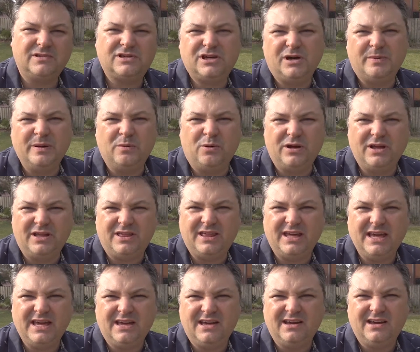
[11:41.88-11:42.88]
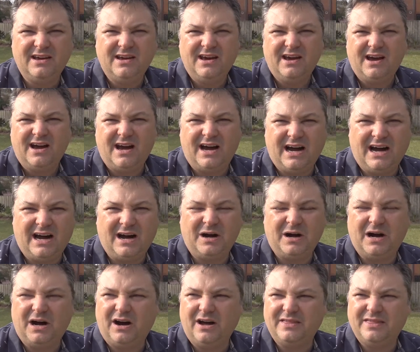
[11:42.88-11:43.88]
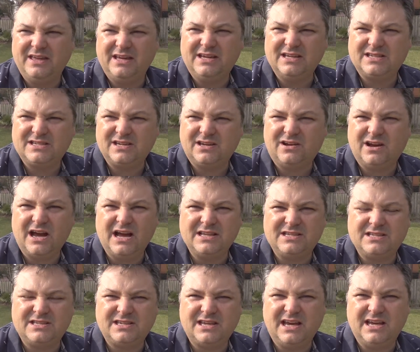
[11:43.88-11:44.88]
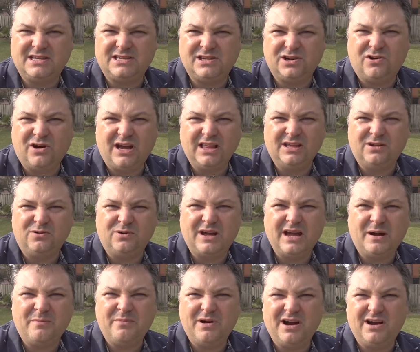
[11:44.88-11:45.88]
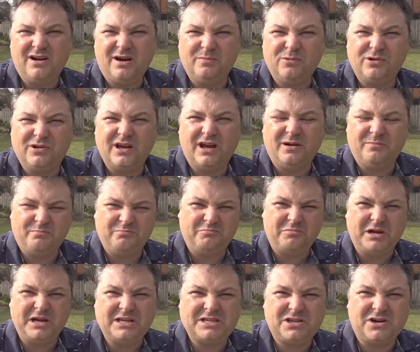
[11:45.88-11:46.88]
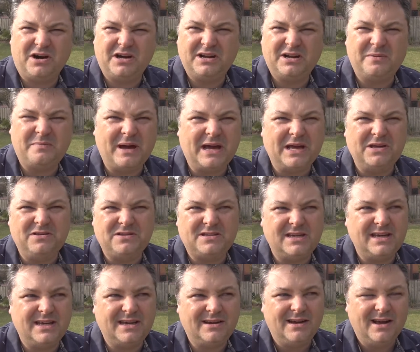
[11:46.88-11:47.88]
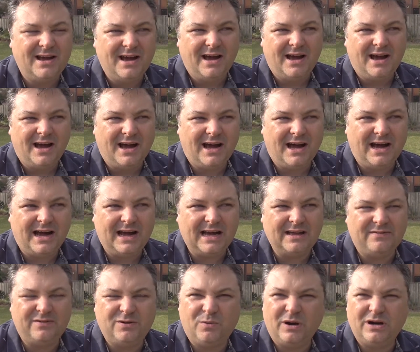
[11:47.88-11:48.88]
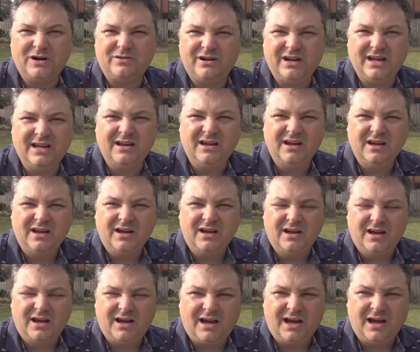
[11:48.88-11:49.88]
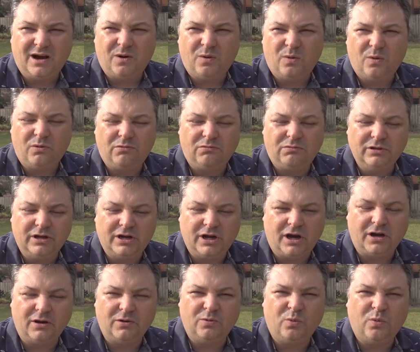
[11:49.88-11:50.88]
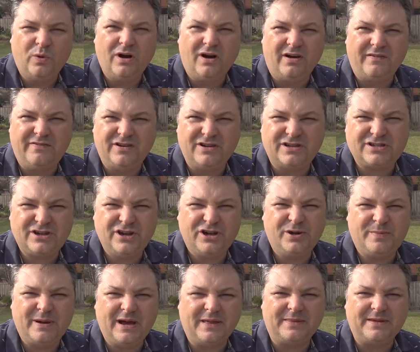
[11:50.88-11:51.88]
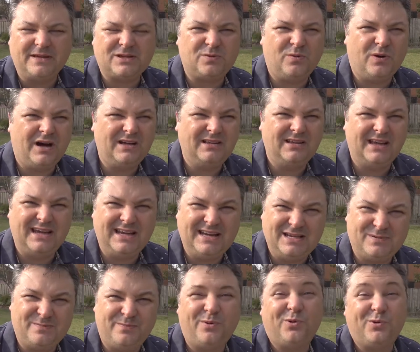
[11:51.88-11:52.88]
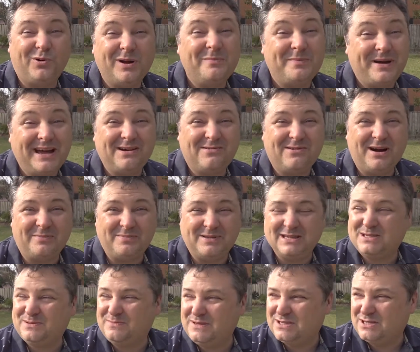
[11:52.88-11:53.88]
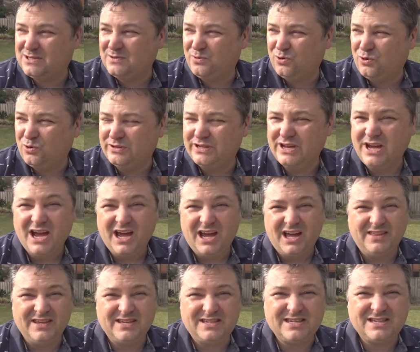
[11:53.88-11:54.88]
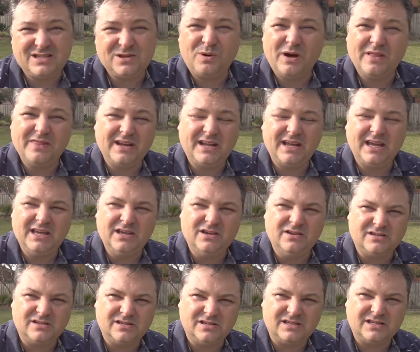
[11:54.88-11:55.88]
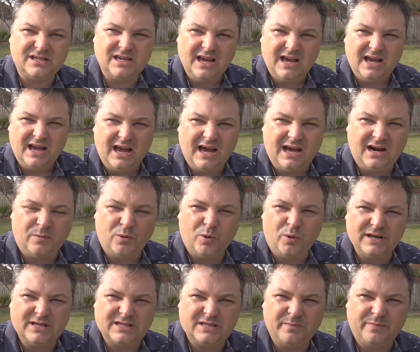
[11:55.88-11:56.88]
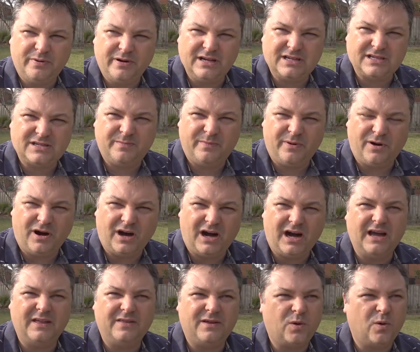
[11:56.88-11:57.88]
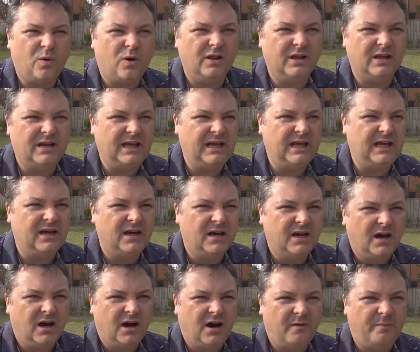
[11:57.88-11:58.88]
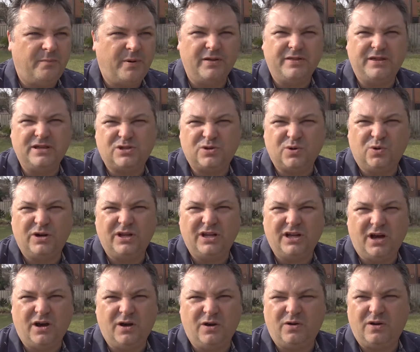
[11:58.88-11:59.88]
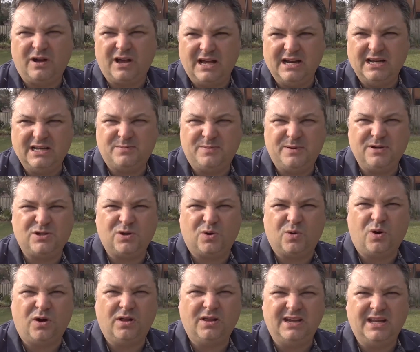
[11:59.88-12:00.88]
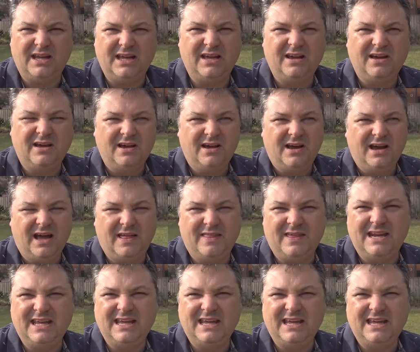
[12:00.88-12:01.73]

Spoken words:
me what you think. I think it's a great little camera, and I'm excited about using it. If you're wondering, you know, where I first heard about this one, it is Bald and Bankrupt. It's Mr. Bald. This is the one that he uses, and I'm always impressed by the quality of both his audio and his picture quality, and then he